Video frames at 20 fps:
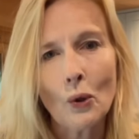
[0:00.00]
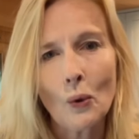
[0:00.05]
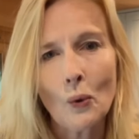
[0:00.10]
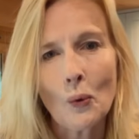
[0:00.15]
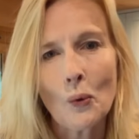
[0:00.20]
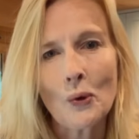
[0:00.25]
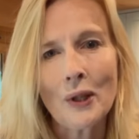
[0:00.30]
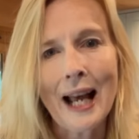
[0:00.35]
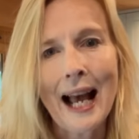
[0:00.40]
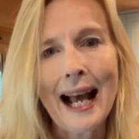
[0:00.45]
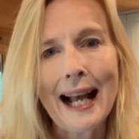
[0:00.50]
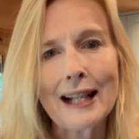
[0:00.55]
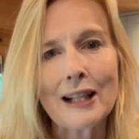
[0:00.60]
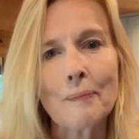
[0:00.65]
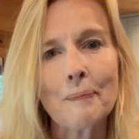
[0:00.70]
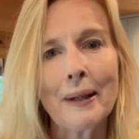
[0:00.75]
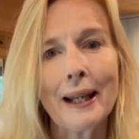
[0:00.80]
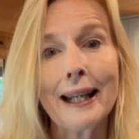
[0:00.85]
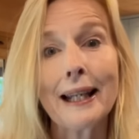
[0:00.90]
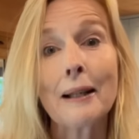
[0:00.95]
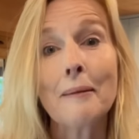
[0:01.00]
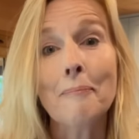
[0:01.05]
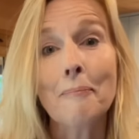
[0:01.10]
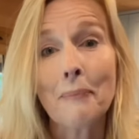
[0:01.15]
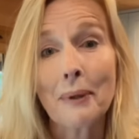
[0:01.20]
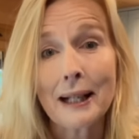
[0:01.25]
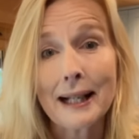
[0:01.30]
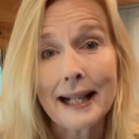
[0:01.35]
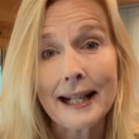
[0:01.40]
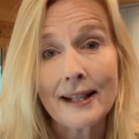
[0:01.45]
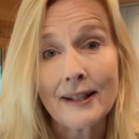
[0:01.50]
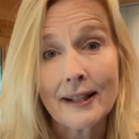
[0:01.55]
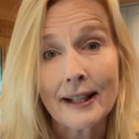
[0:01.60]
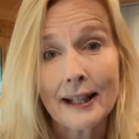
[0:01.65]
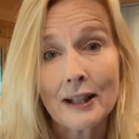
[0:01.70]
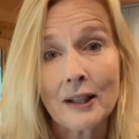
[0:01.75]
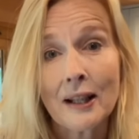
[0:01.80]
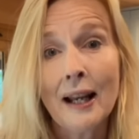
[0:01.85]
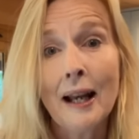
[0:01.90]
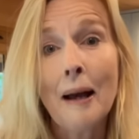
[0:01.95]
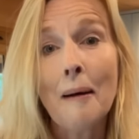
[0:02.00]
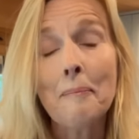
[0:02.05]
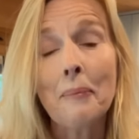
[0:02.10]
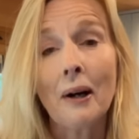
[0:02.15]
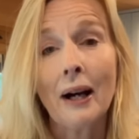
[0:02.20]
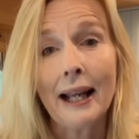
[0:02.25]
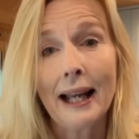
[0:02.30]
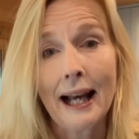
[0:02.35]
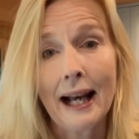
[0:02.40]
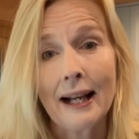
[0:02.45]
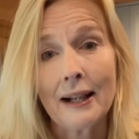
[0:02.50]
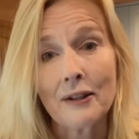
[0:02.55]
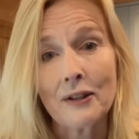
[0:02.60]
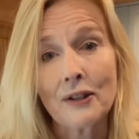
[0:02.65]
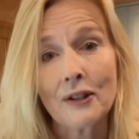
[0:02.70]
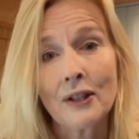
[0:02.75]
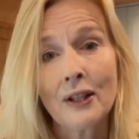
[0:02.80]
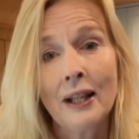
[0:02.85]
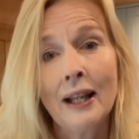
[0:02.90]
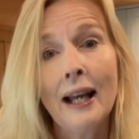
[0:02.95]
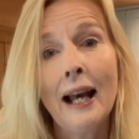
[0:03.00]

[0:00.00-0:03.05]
order has been completed by us.